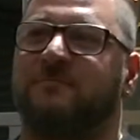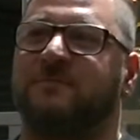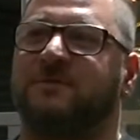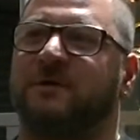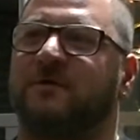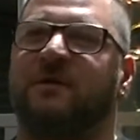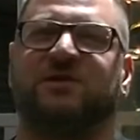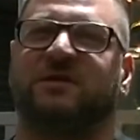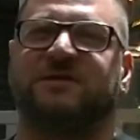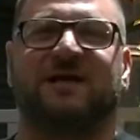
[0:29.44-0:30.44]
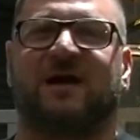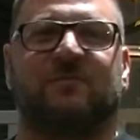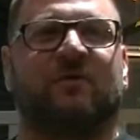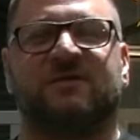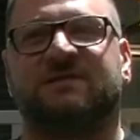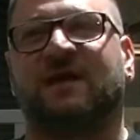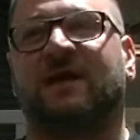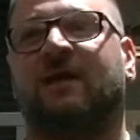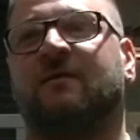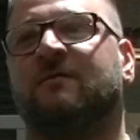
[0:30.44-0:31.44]
So initially started by just
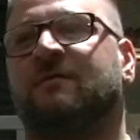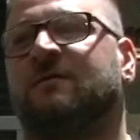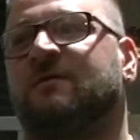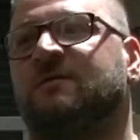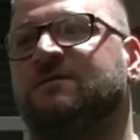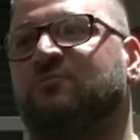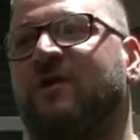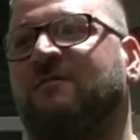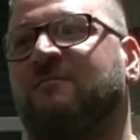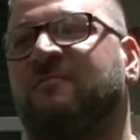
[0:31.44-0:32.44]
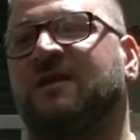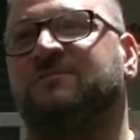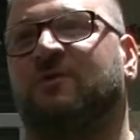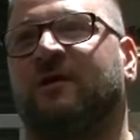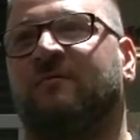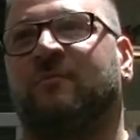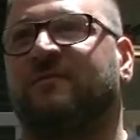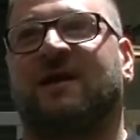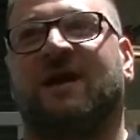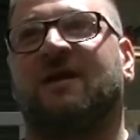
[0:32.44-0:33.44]
selling some random things my
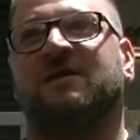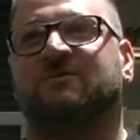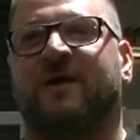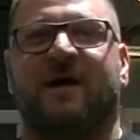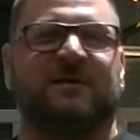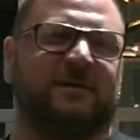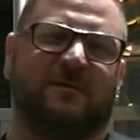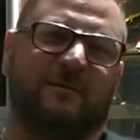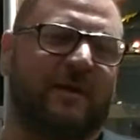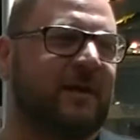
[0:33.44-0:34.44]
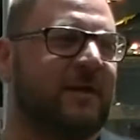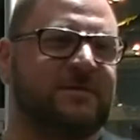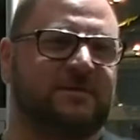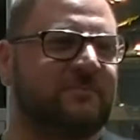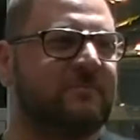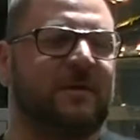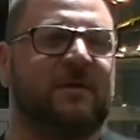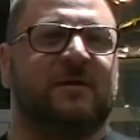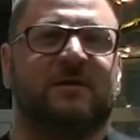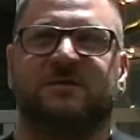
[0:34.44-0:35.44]
dad had in his warehouse, including
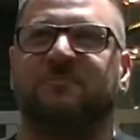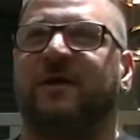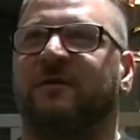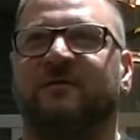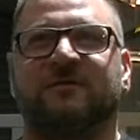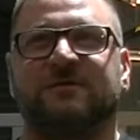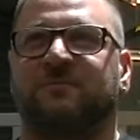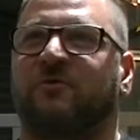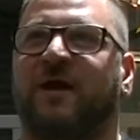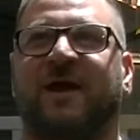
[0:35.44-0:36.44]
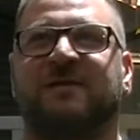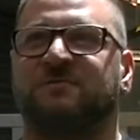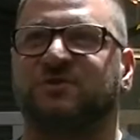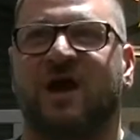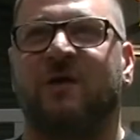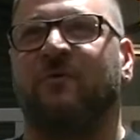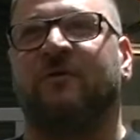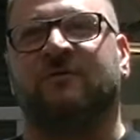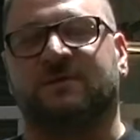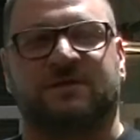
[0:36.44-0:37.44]
some pedals, some cranks, some chain
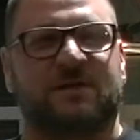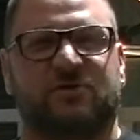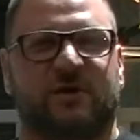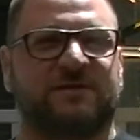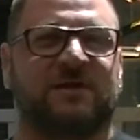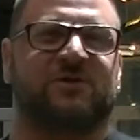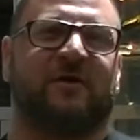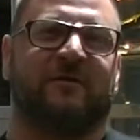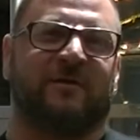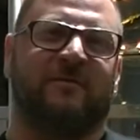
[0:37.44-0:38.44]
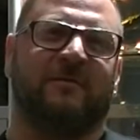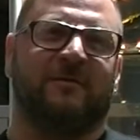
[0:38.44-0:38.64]
wheels, etc., etc. And